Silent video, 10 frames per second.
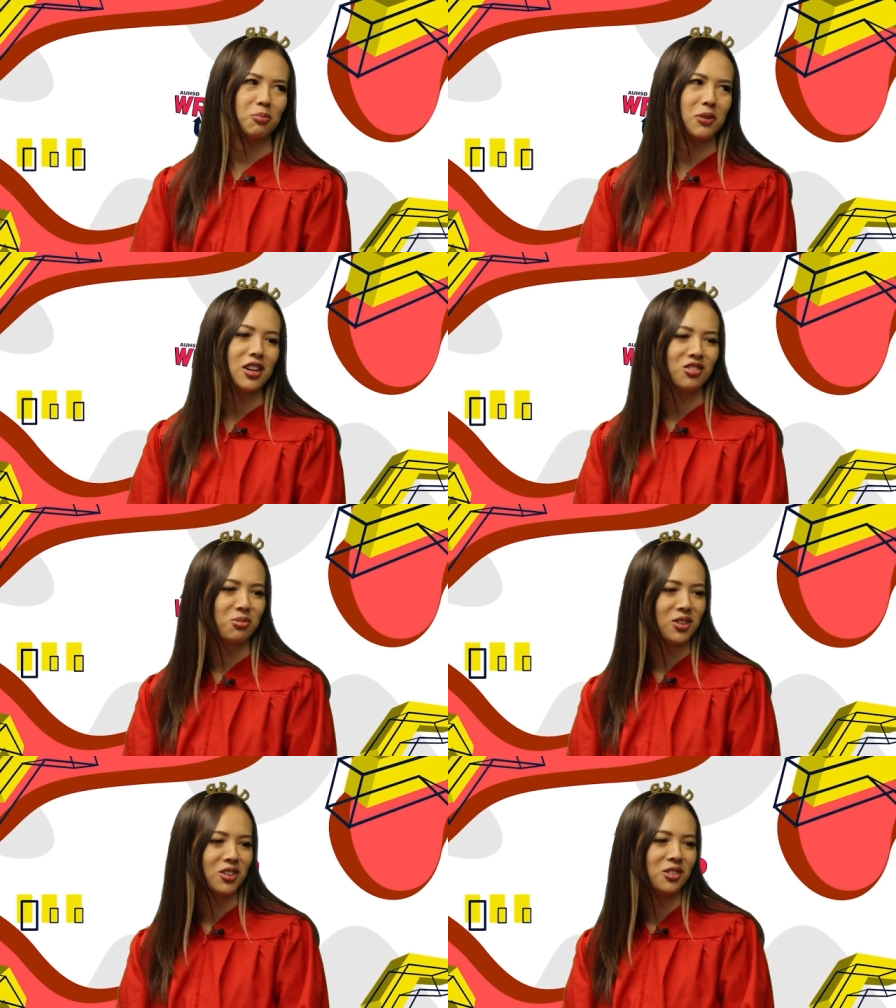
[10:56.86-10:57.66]
speech.
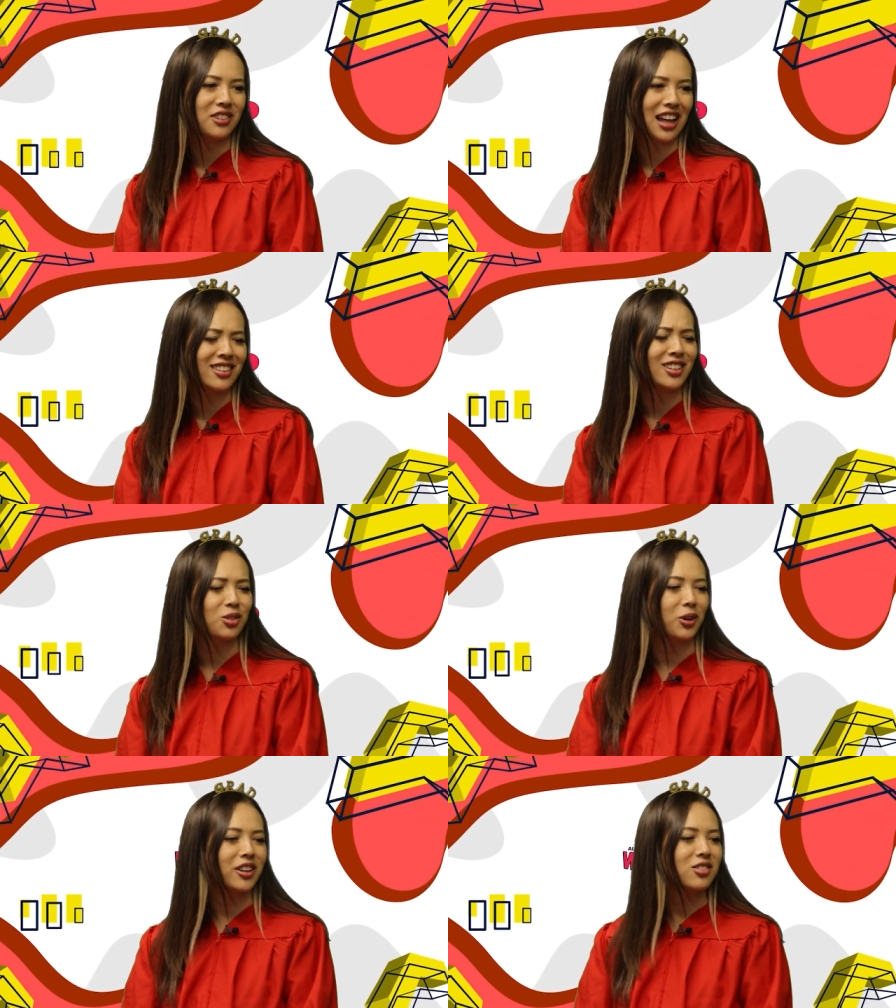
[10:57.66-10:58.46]
Were you
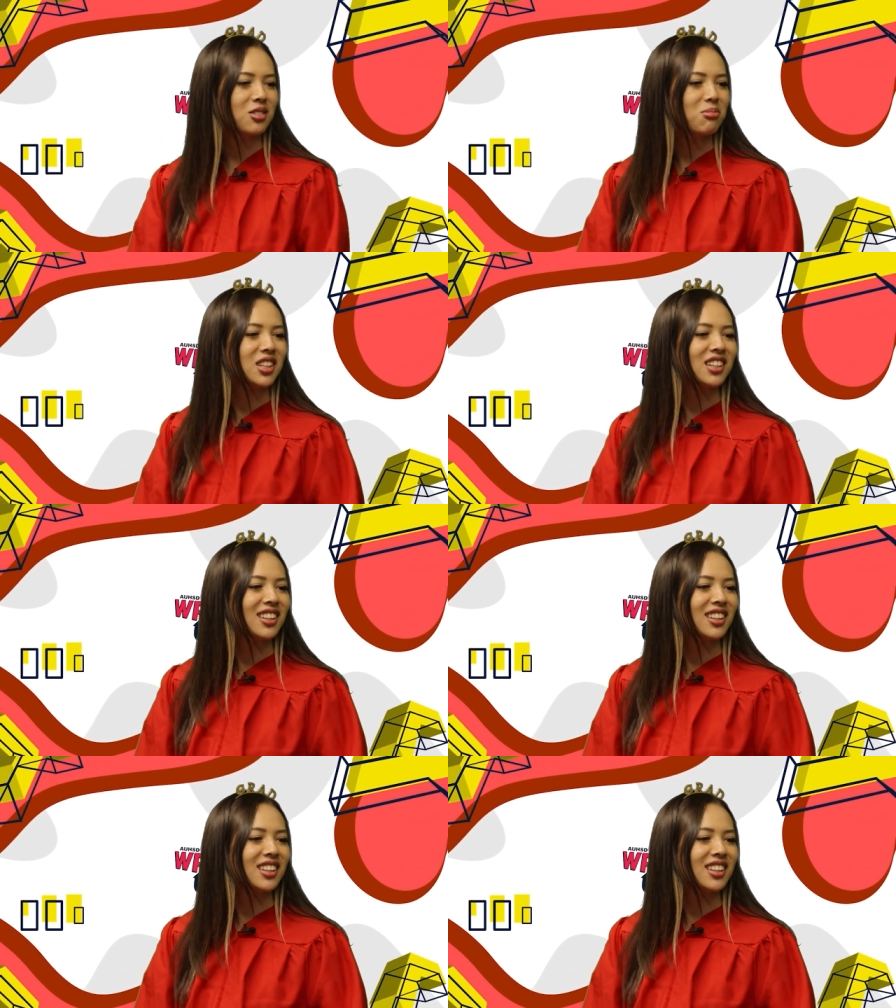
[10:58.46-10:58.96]
valedictorian or something?